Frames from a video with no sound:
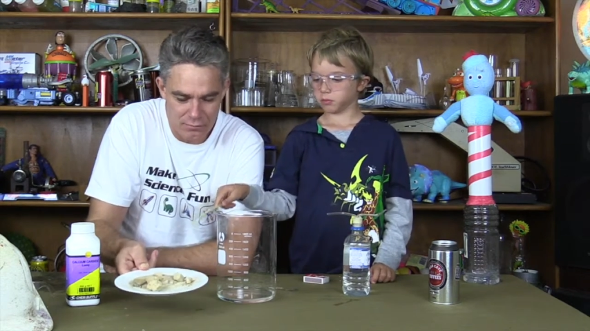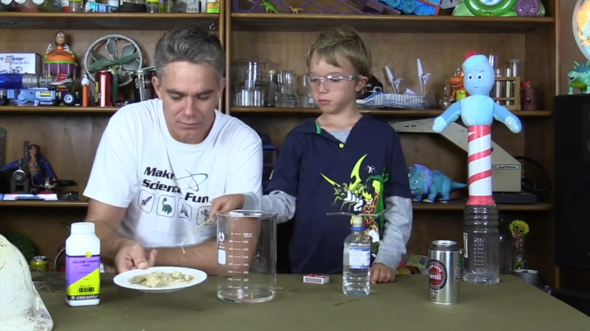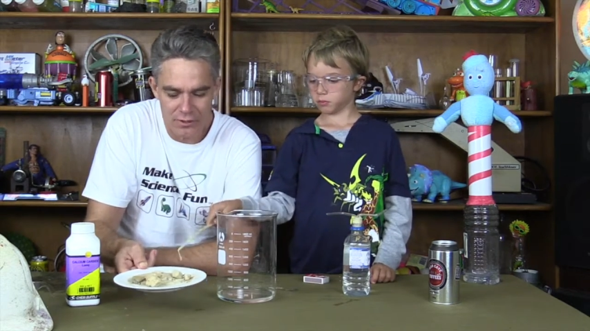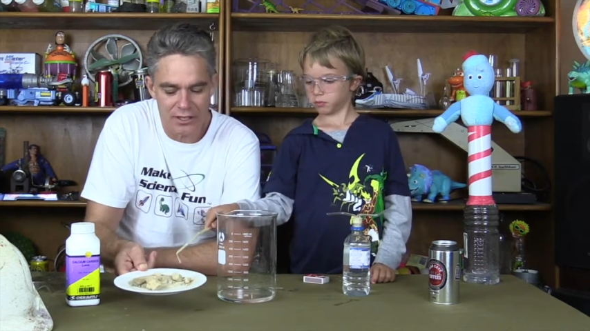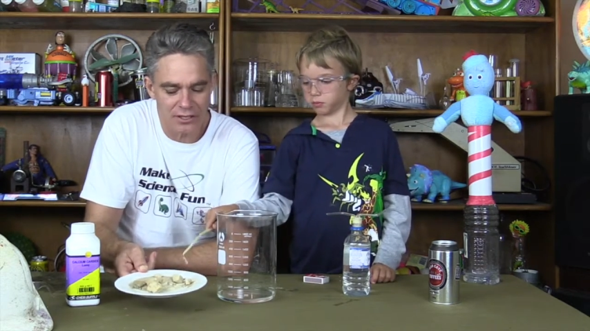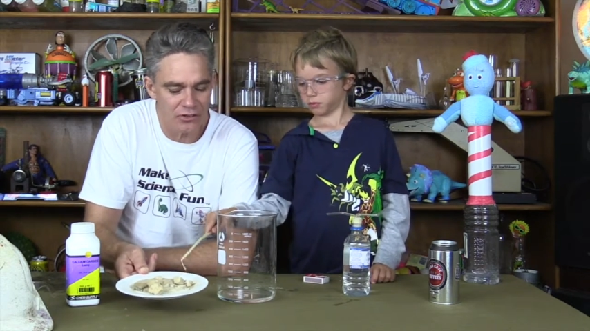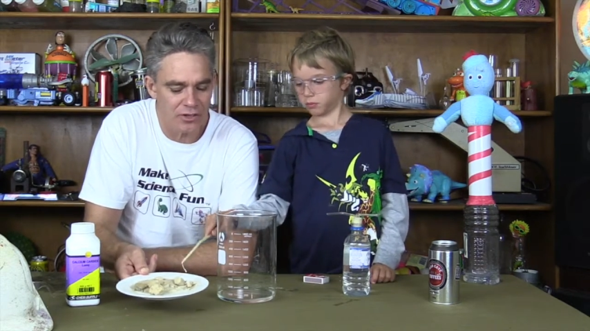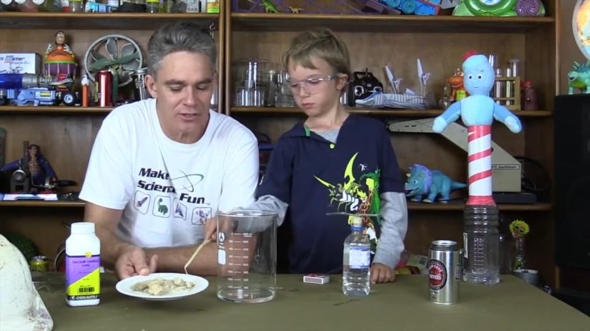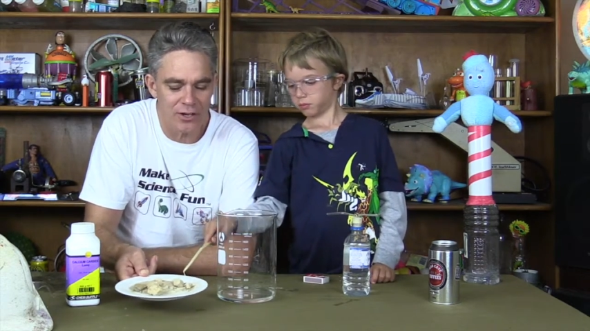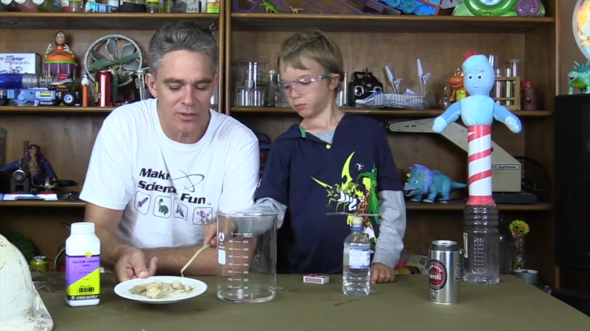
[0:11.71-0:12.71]
Speaker 1: You're going to try
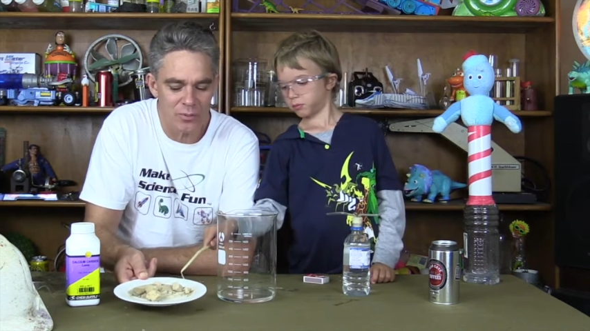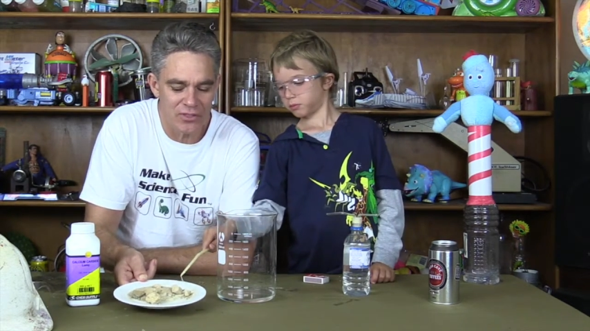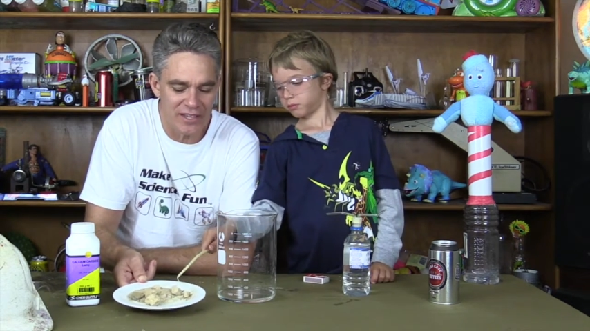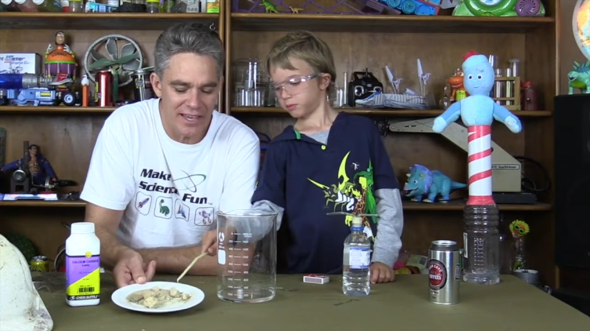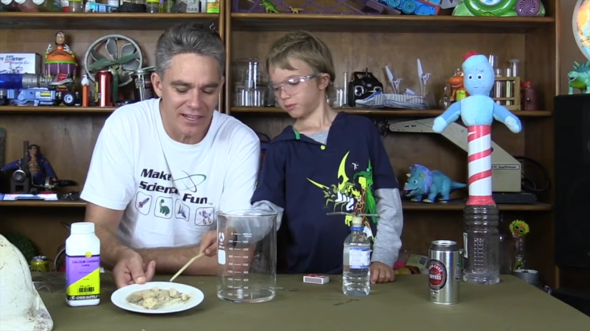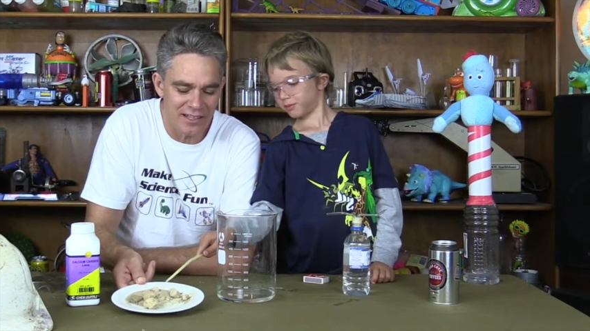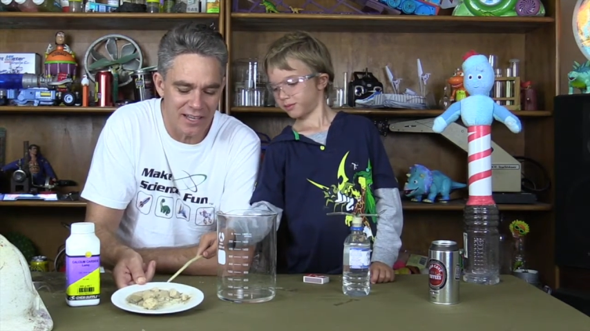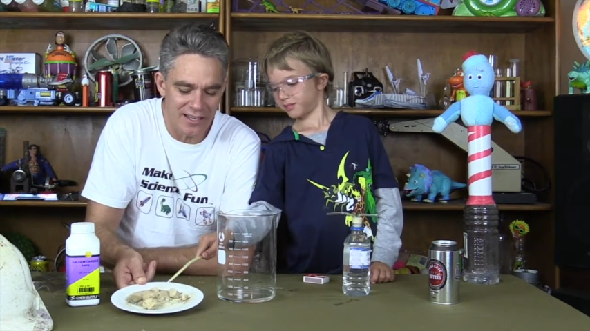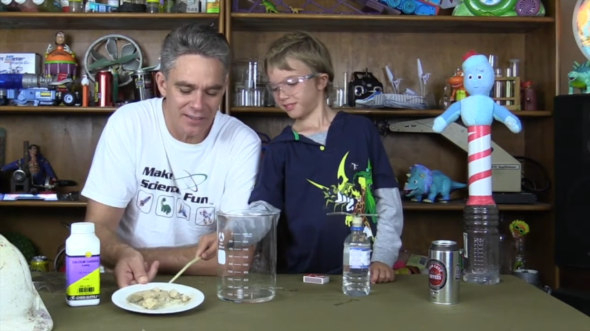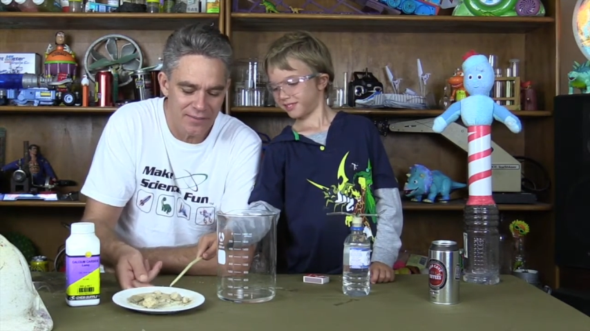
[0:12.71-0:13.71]
and light them with the candle,
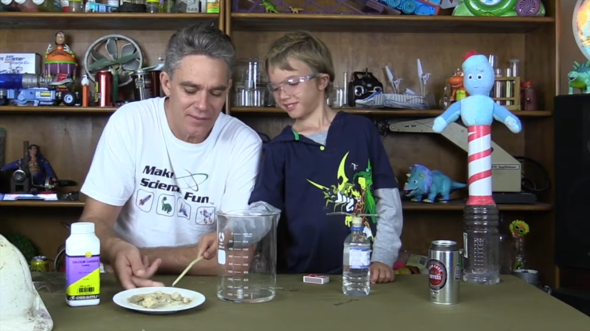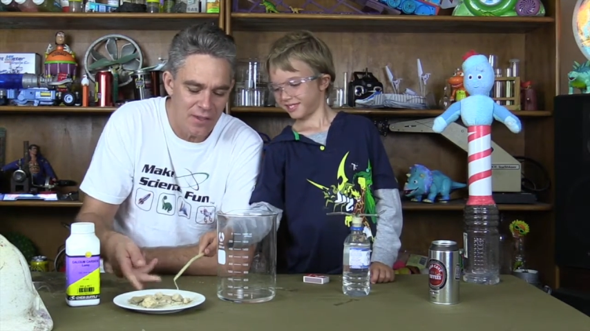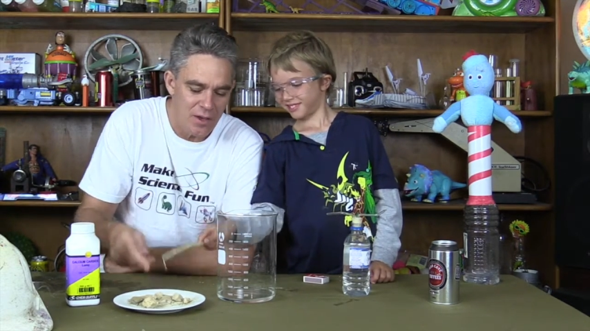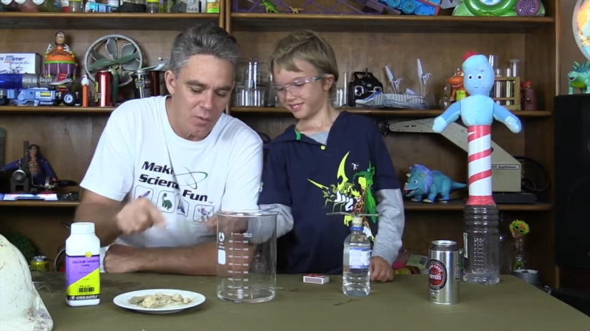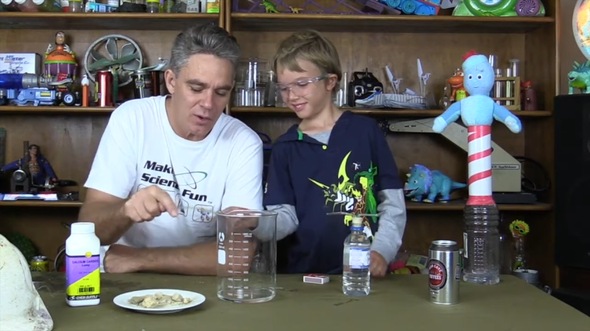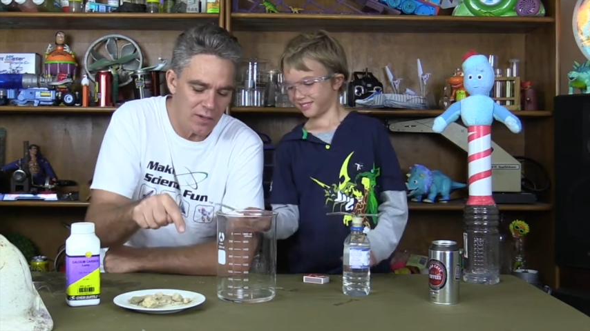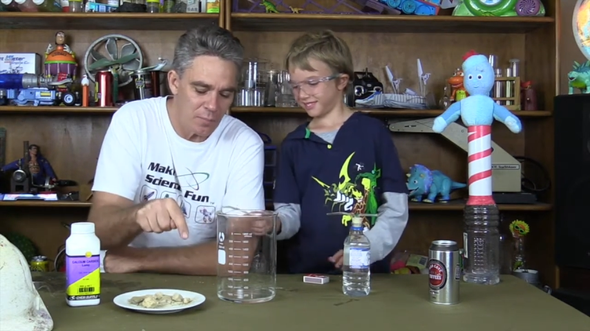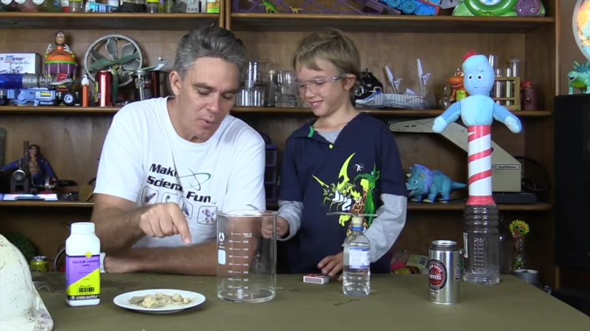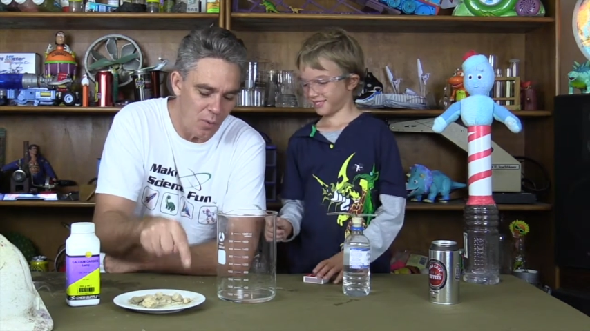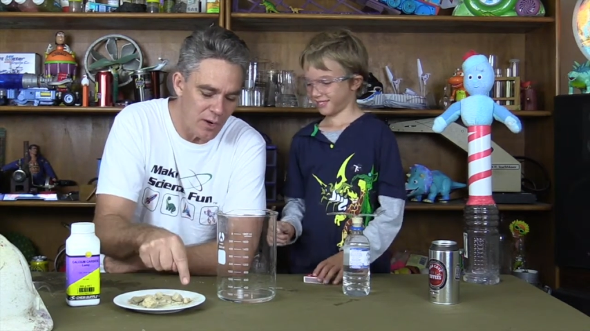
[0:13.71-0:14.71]
are you? Why don't you
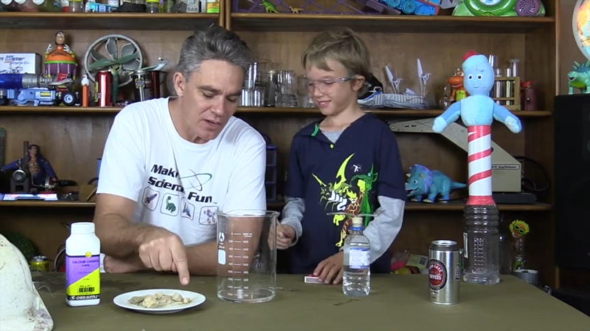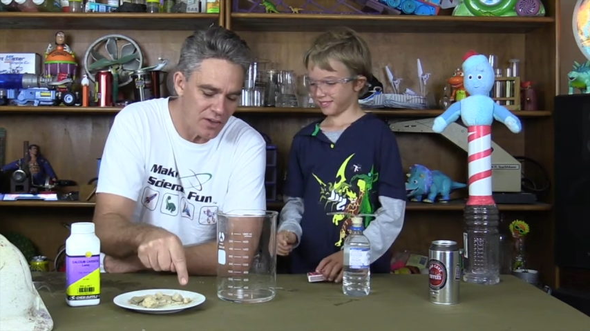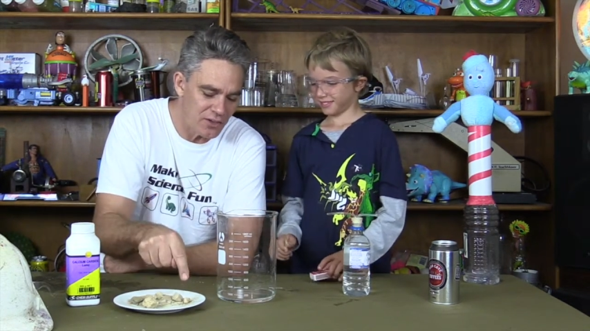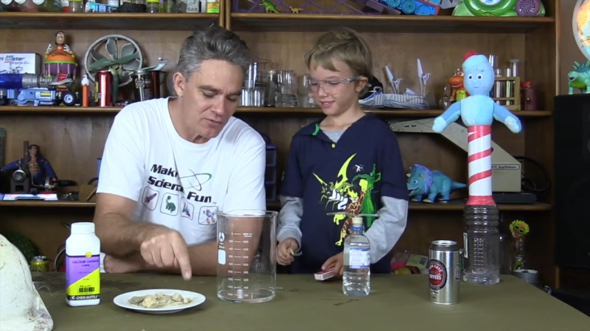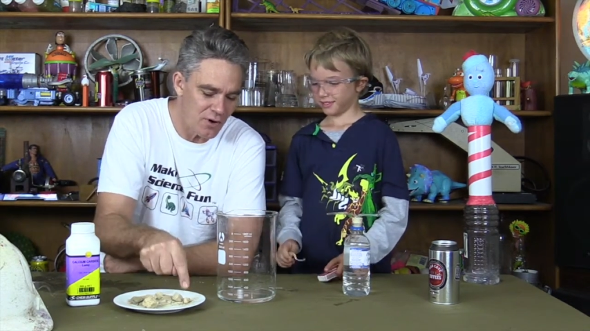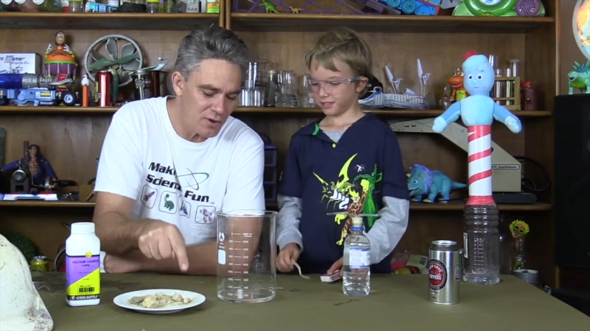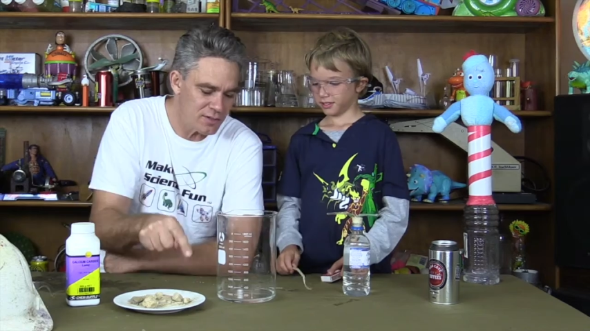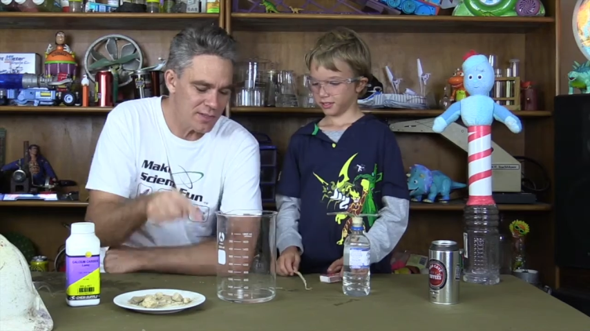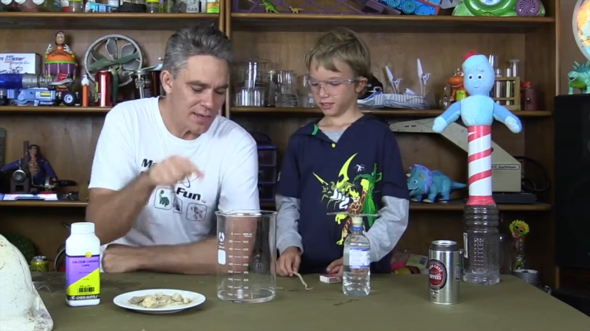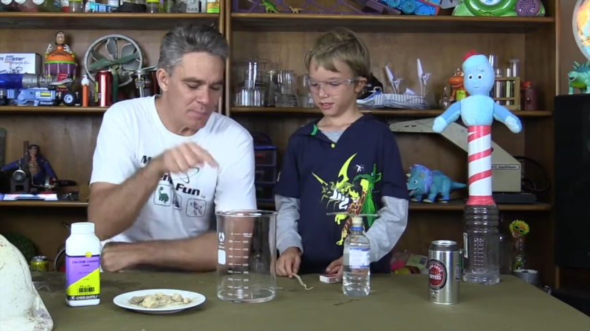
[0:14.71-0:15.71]
put one of those
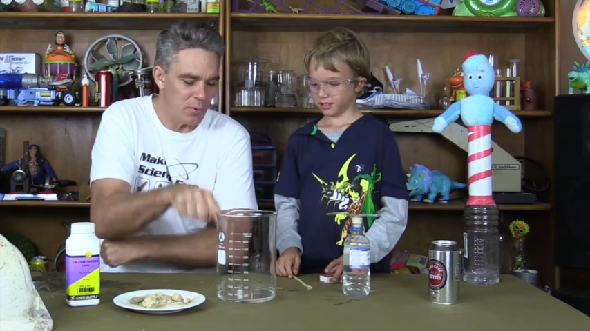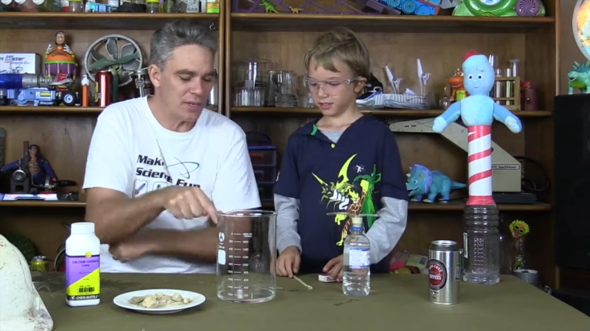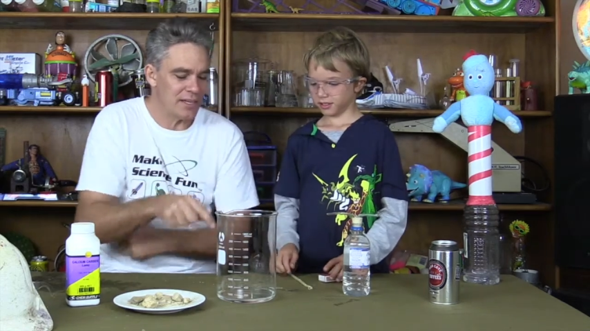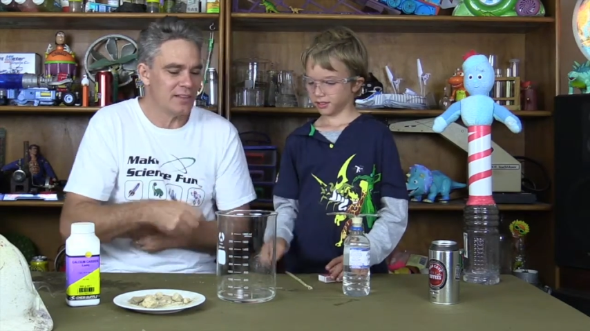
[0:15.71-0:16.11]
rocks and put it